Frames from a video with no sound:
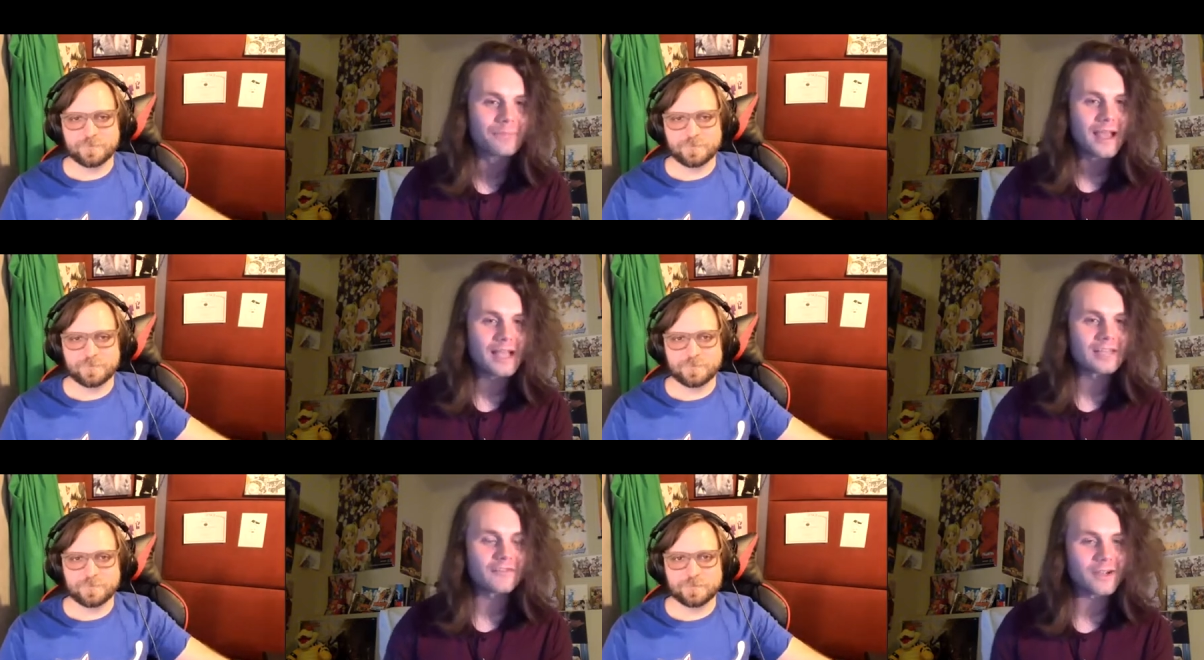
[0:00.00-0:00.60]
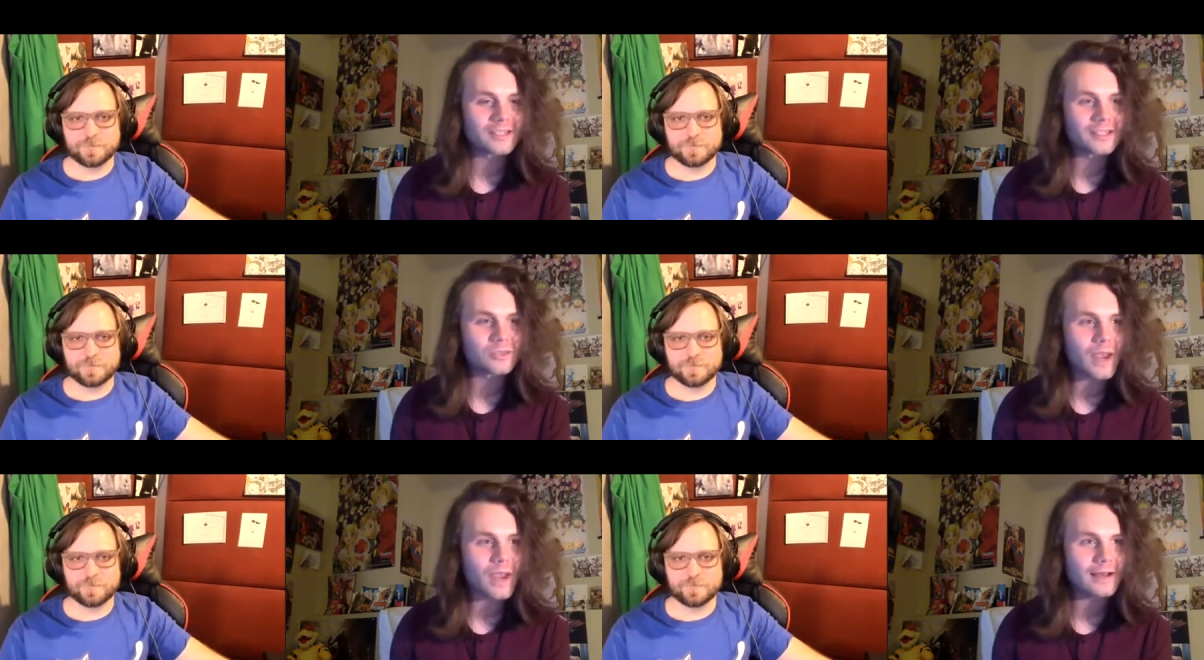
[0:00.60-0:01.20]
Speaker 1: He's very
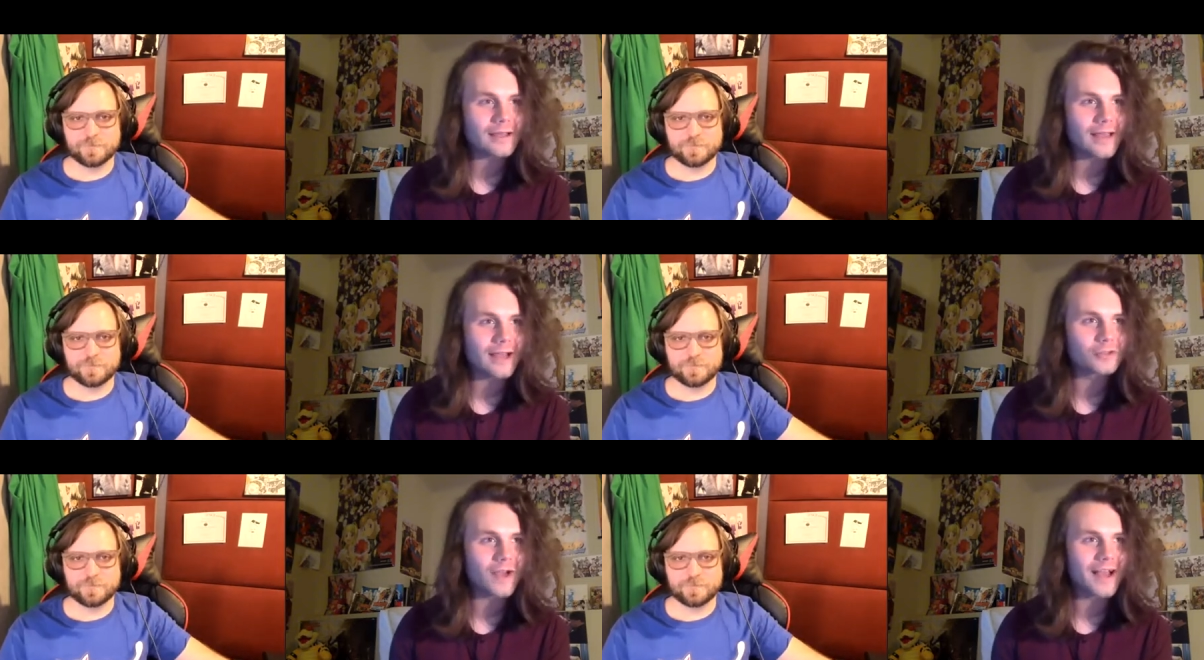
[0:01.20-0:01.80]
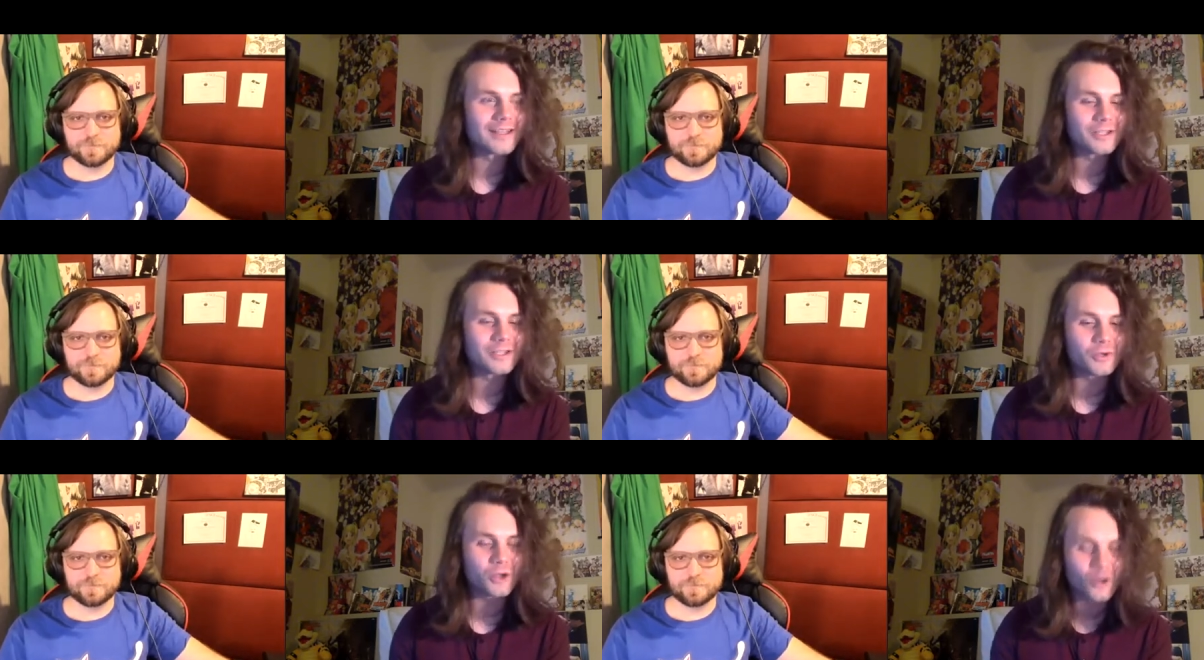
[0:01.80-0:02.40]
sweet, yet tries
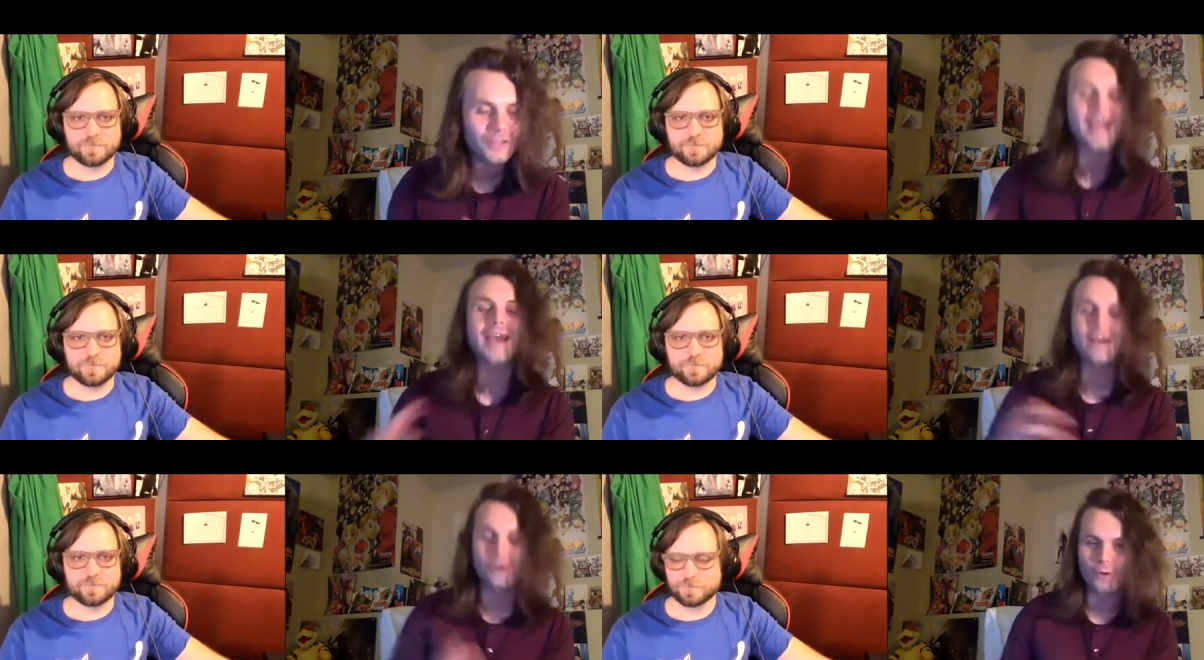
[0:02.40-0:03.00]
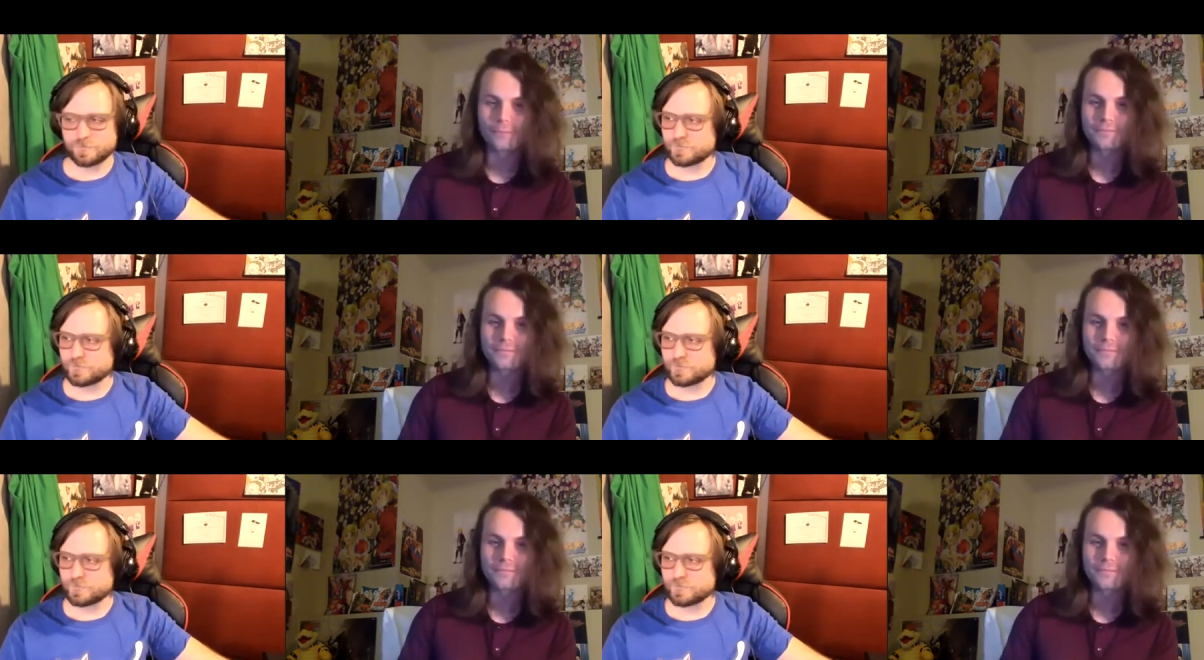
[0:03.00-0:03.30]
to curtail